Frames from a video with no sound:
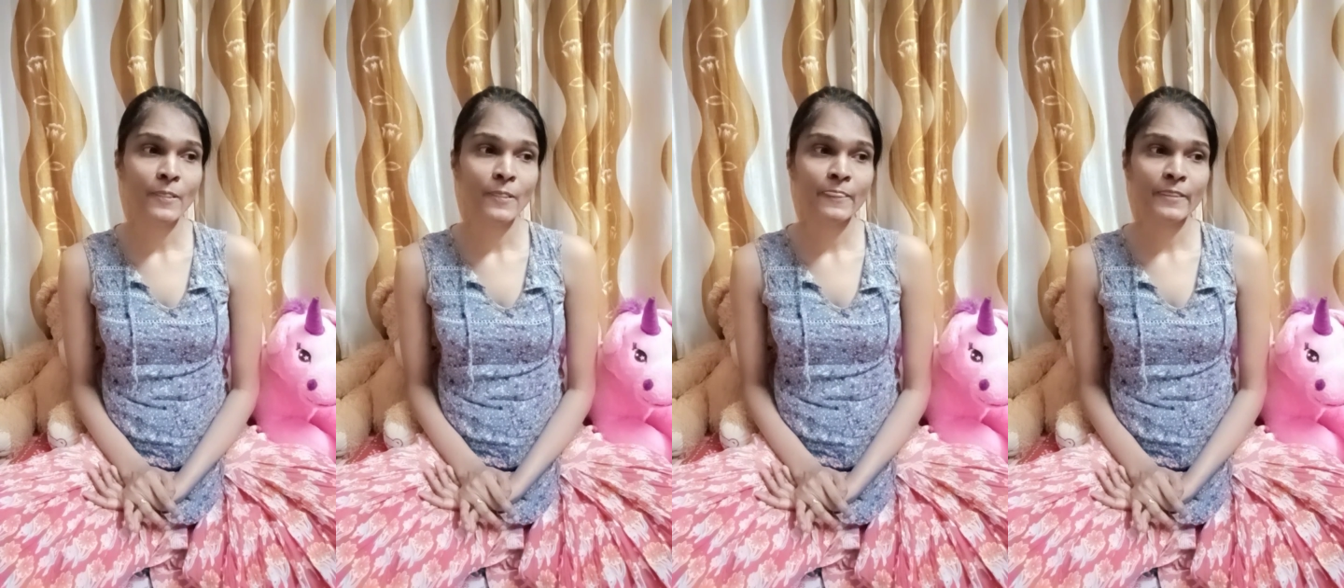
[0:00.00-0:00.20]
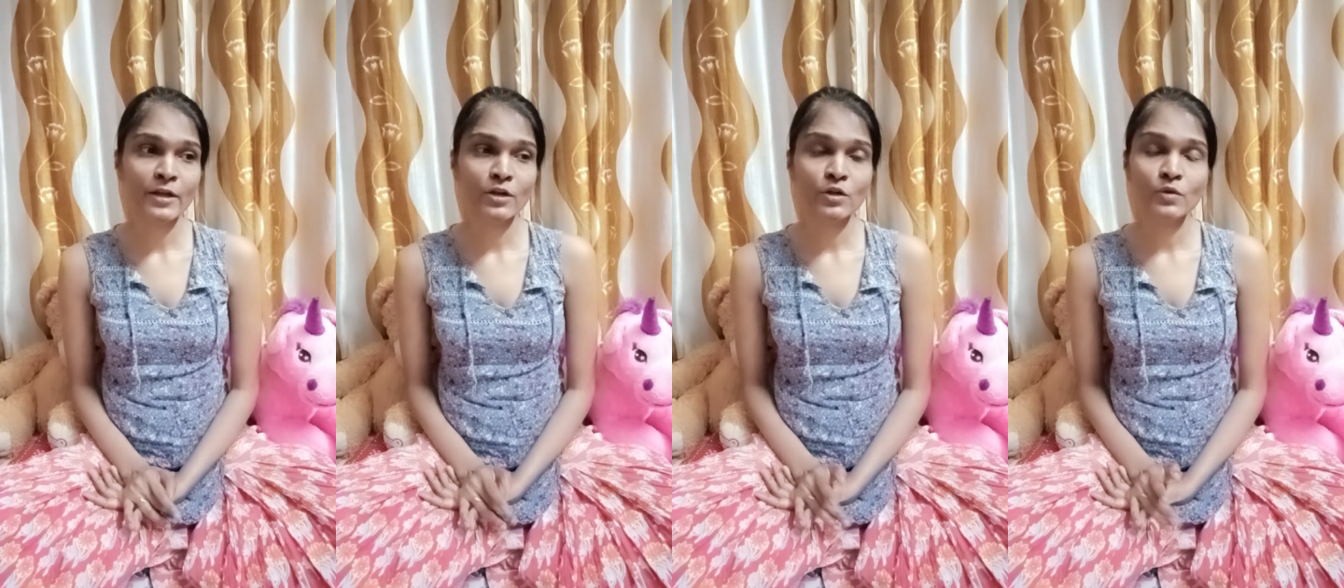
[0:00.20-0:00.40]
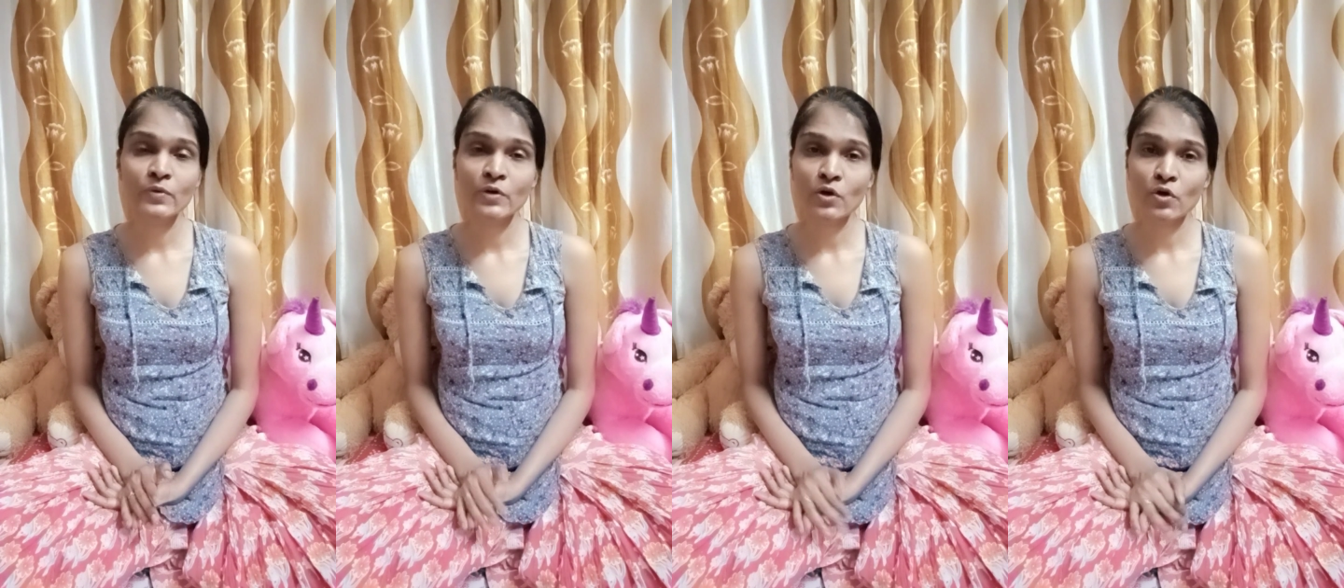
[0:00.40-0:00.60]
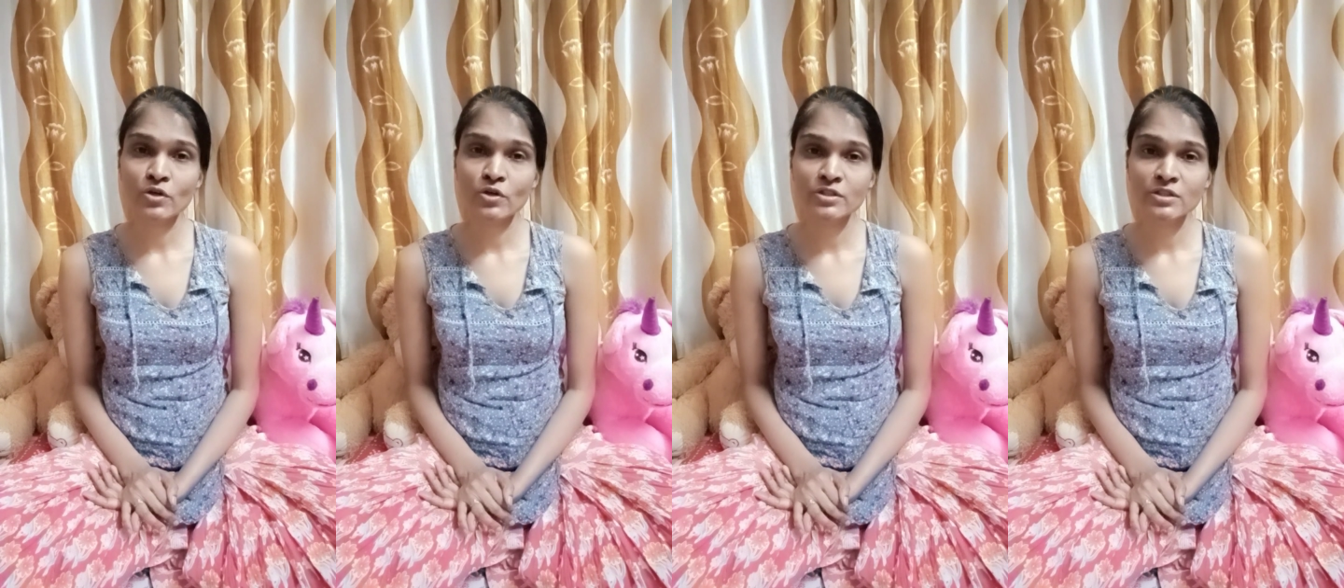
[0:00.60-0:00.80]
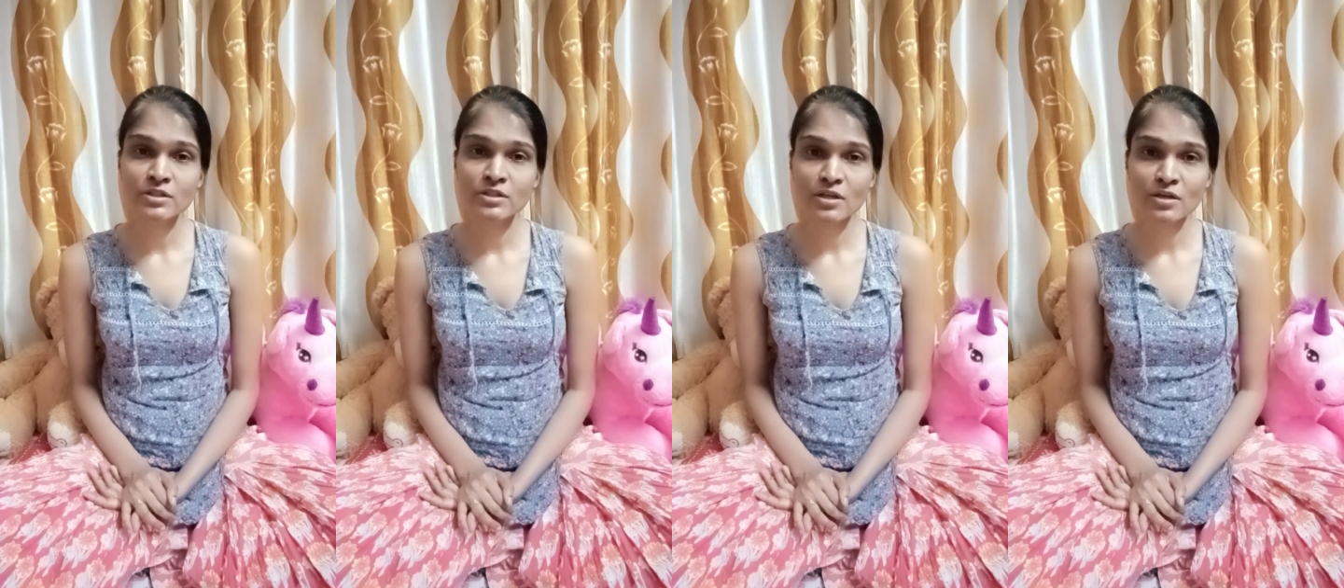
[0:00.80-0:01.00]
then lower
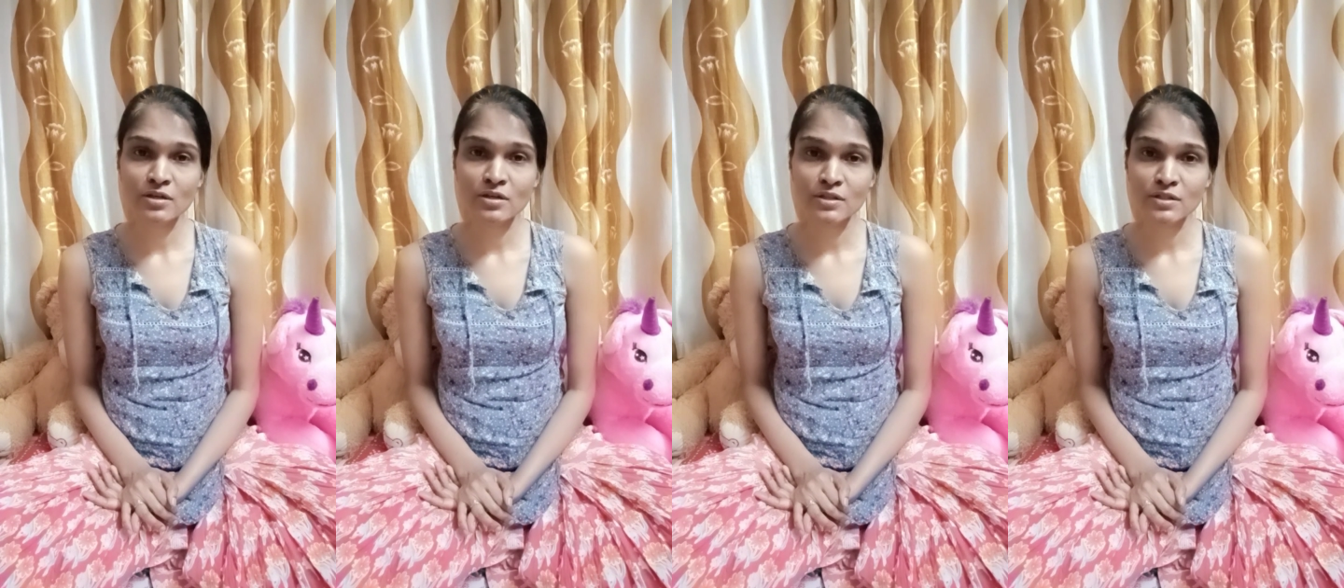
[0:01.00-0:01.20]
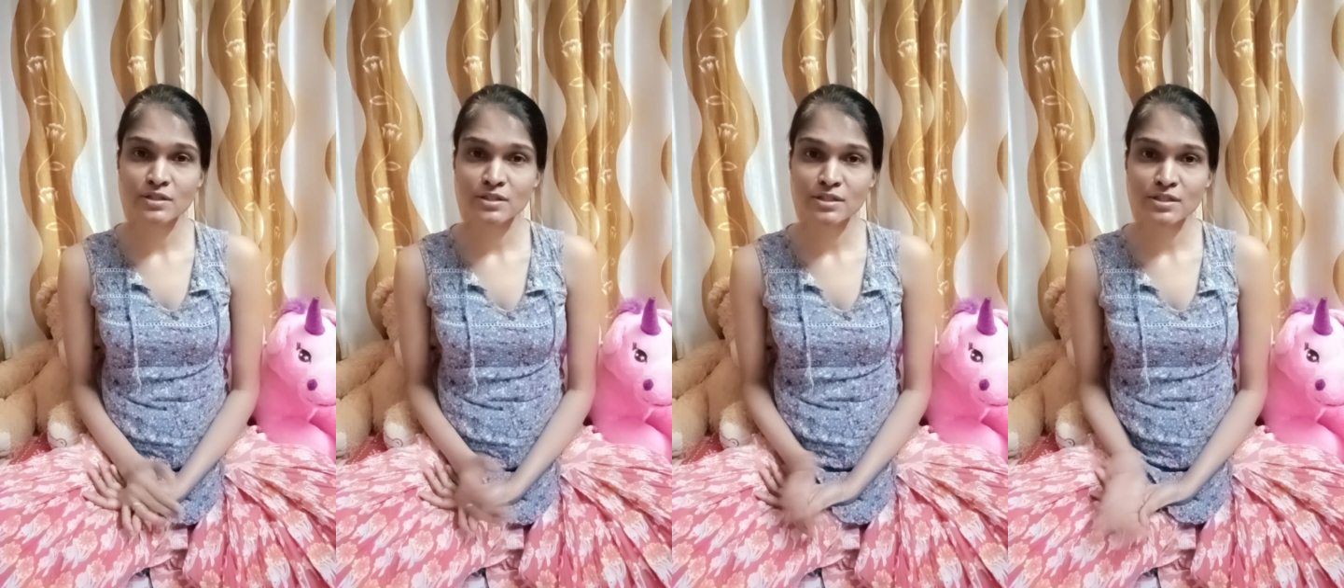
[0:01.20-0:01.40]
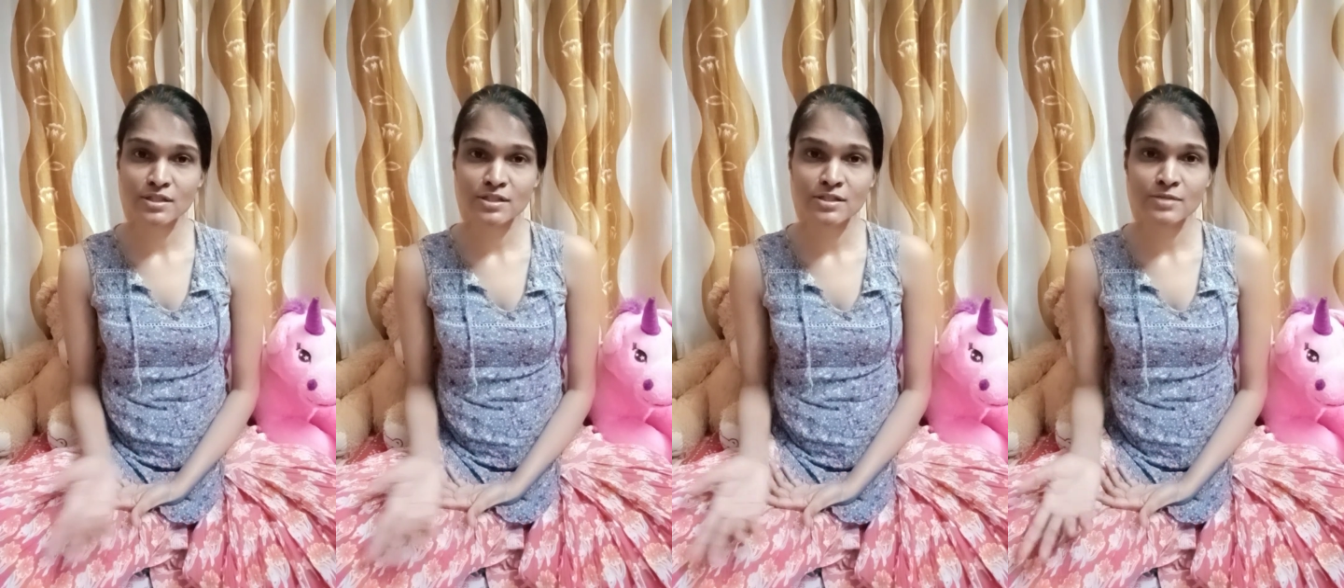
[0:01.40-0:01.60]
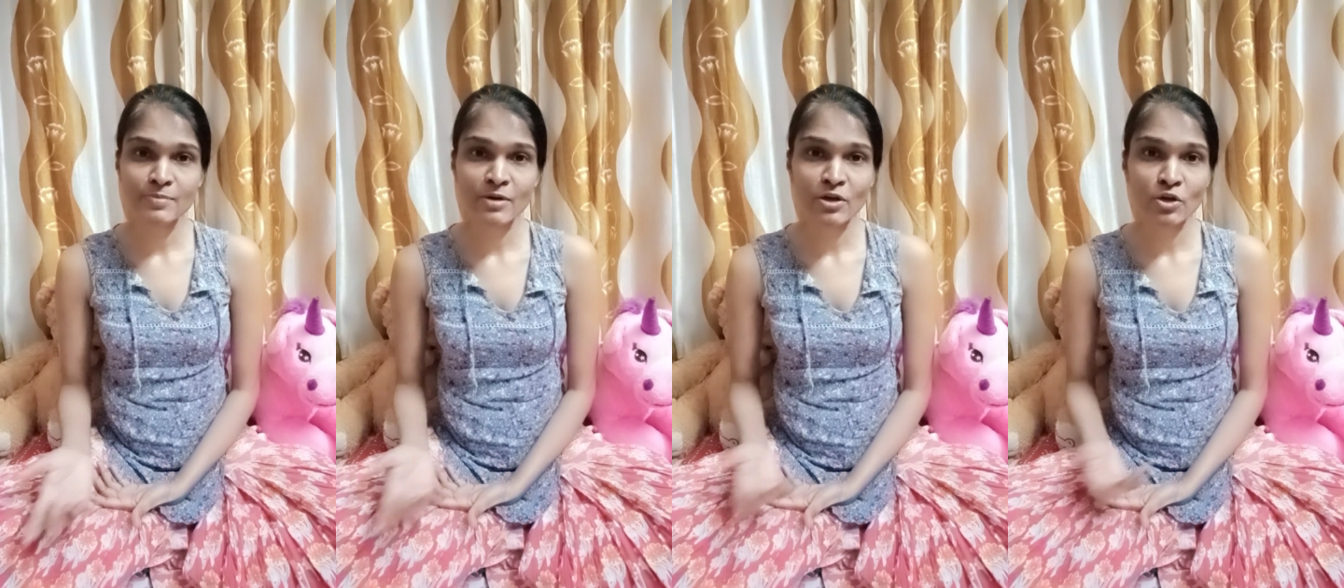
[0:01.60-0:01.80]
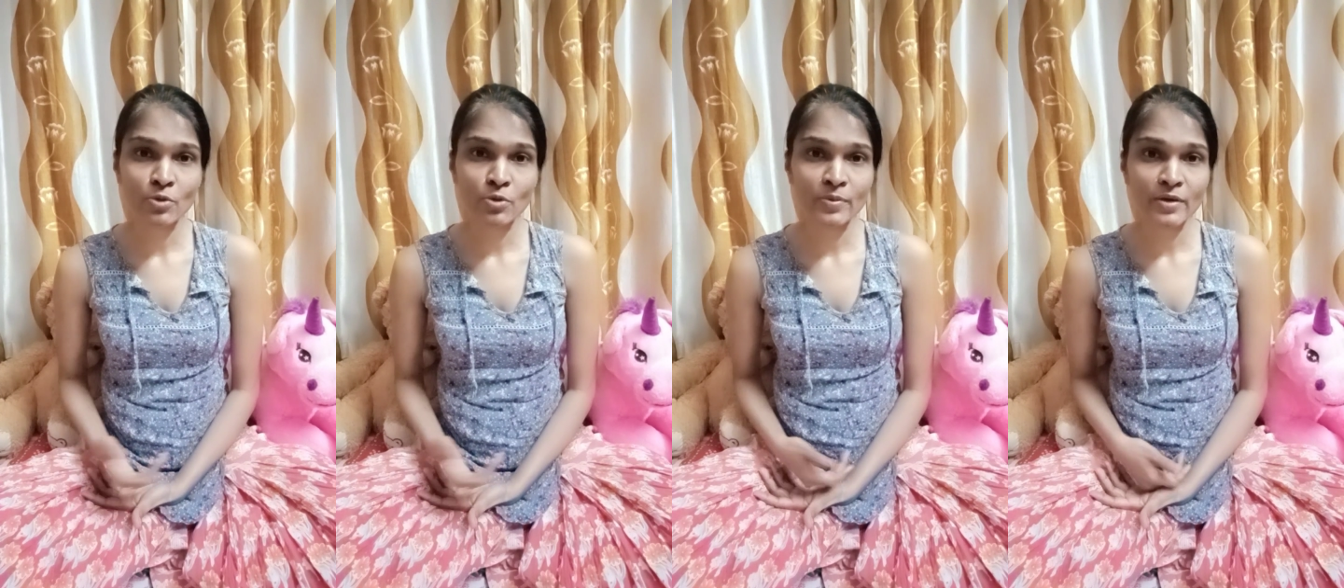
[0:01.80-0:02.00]
order are these
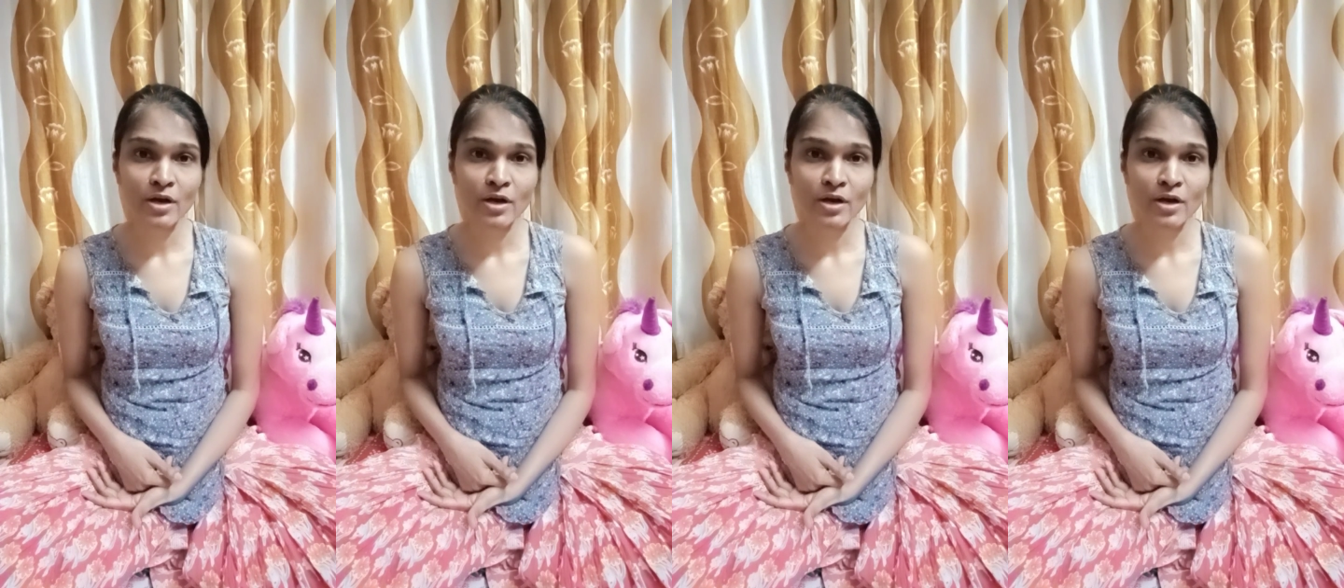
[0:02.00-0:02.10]
myopia,